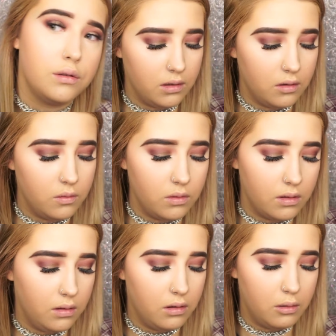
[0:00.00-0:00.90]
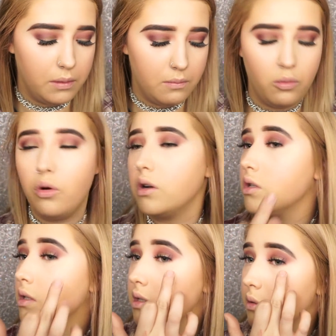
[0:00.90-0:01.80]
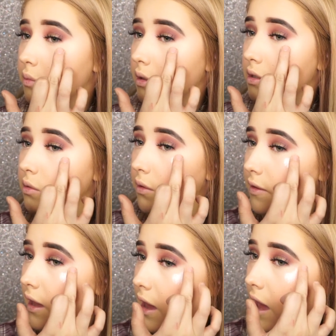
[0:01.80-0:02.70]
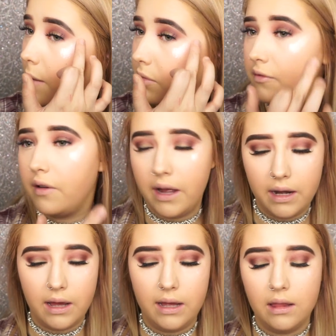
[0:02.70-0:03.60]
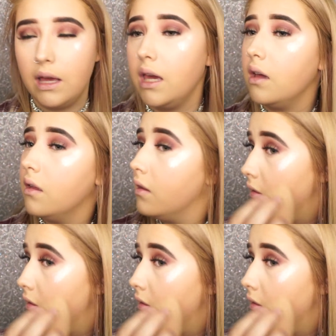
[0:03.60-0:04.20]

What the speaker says: I go in with a little bit more just because I really do want that amplified highlight.